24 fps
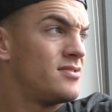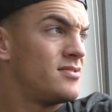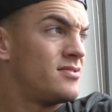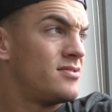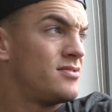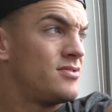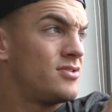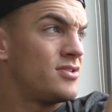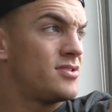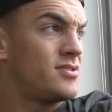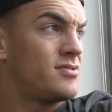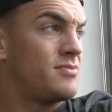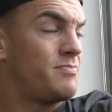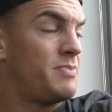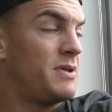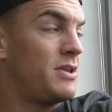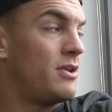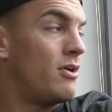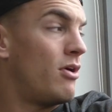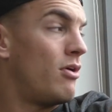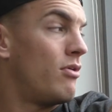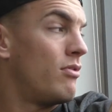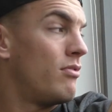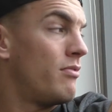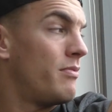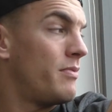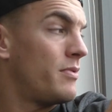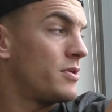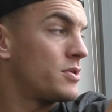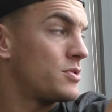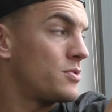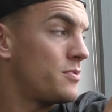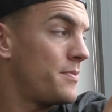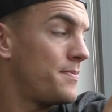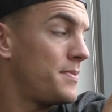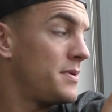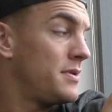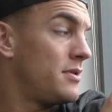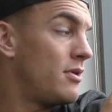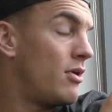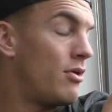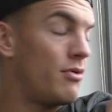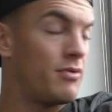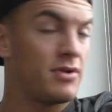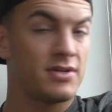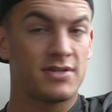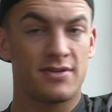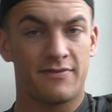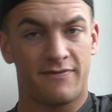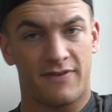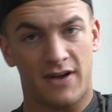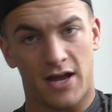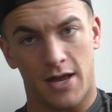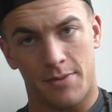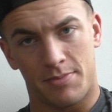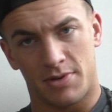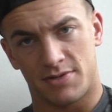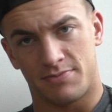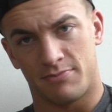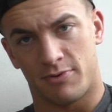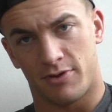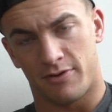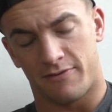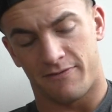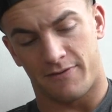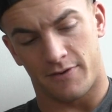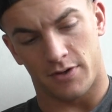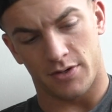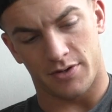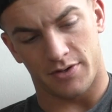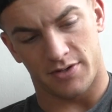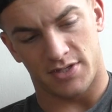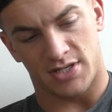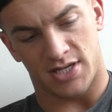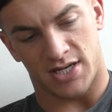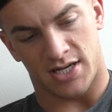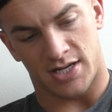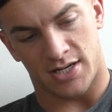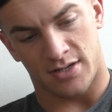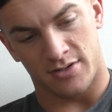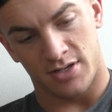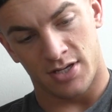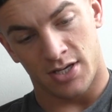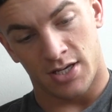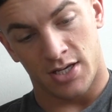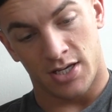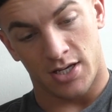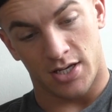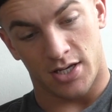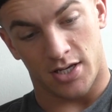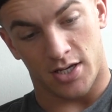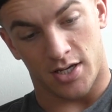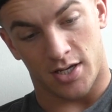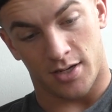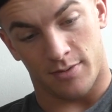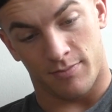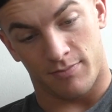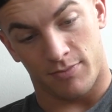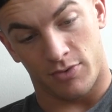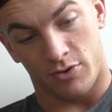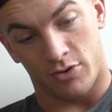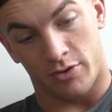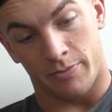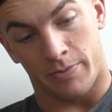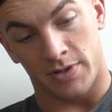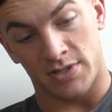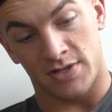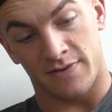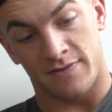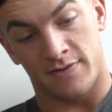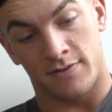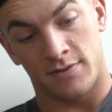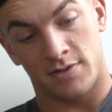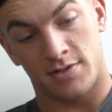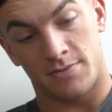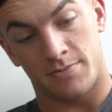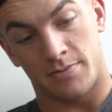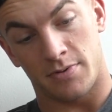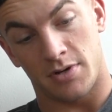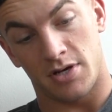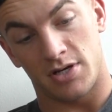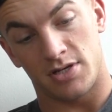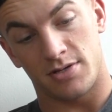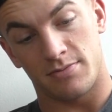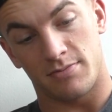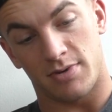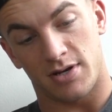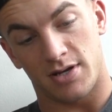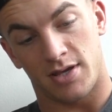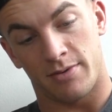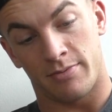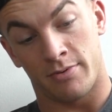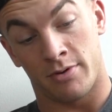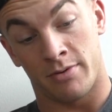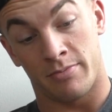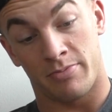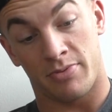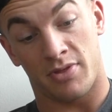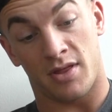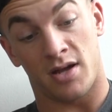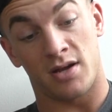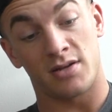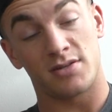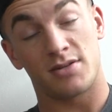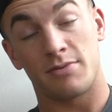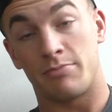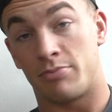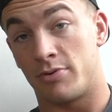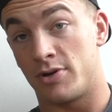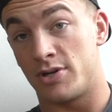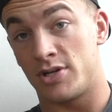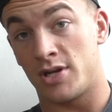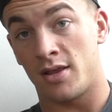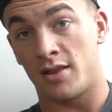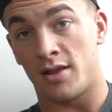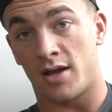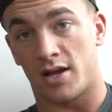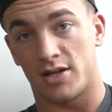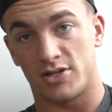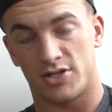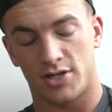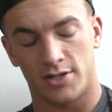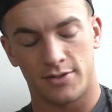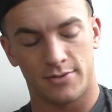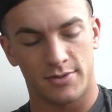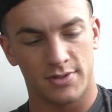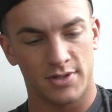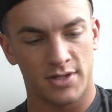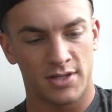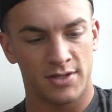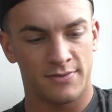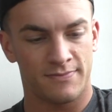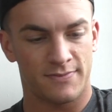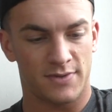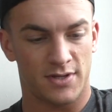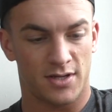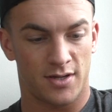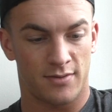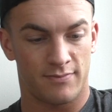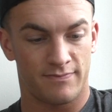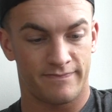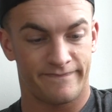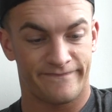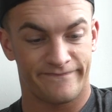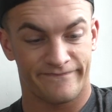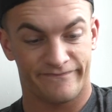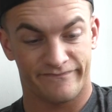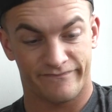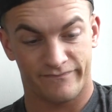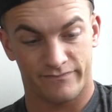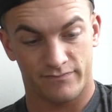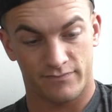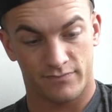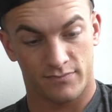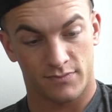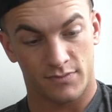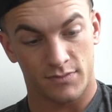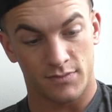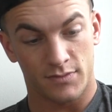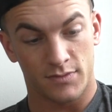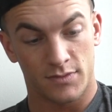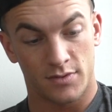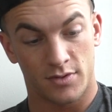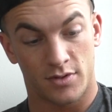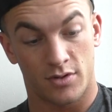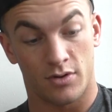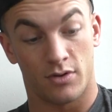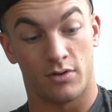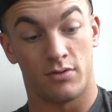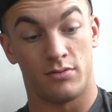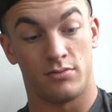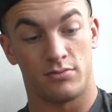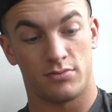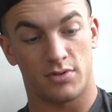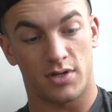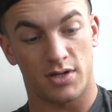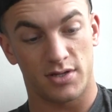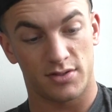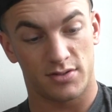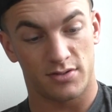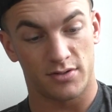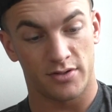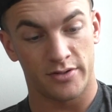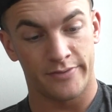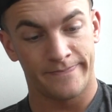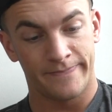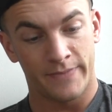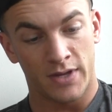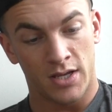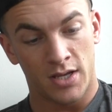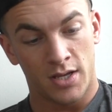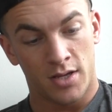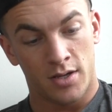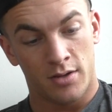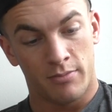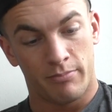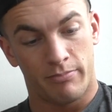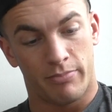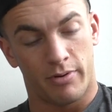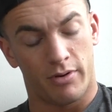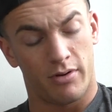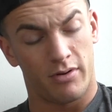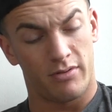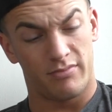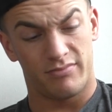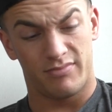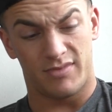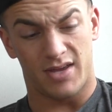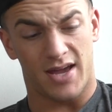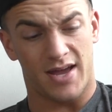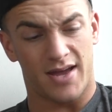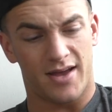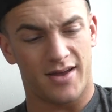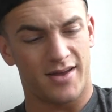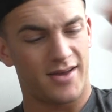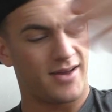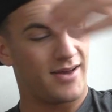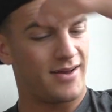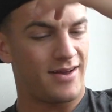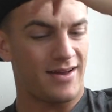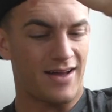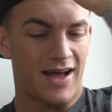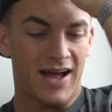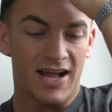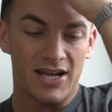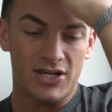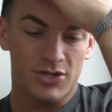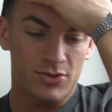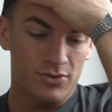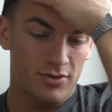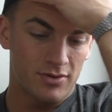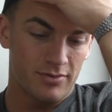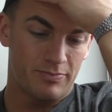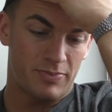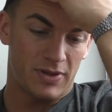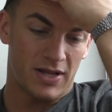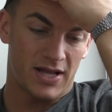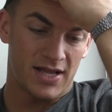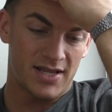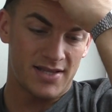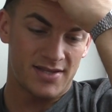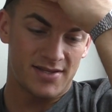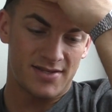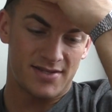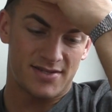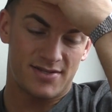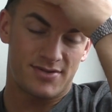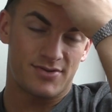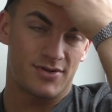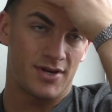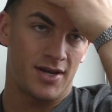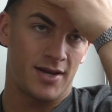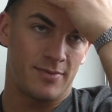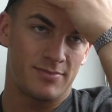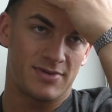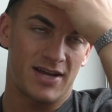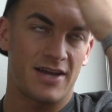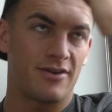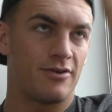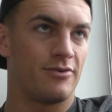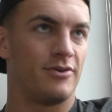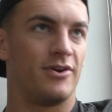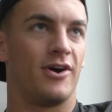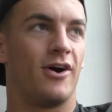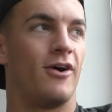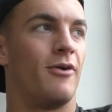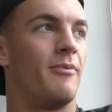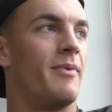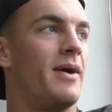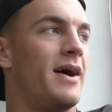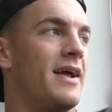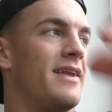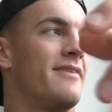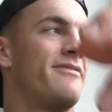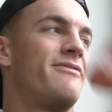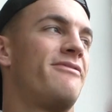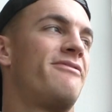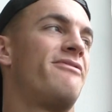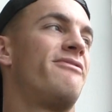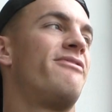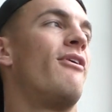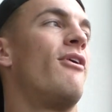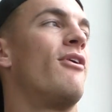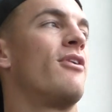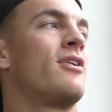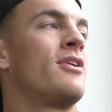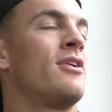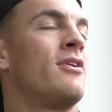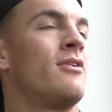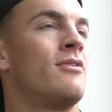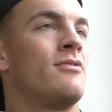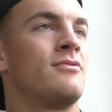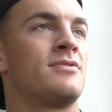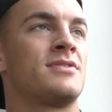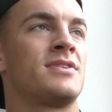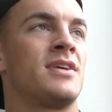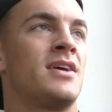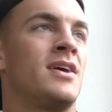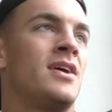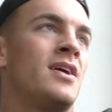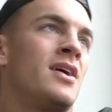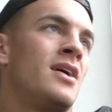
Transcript: Just be known as the vibiest motherfucker in town. You're a positive inspiration, man. Keep up. Thanks, appreciate that, genuinely. Cool, that is good. But yeah, actual plans, dreams, I don't know, man. Fuck knows.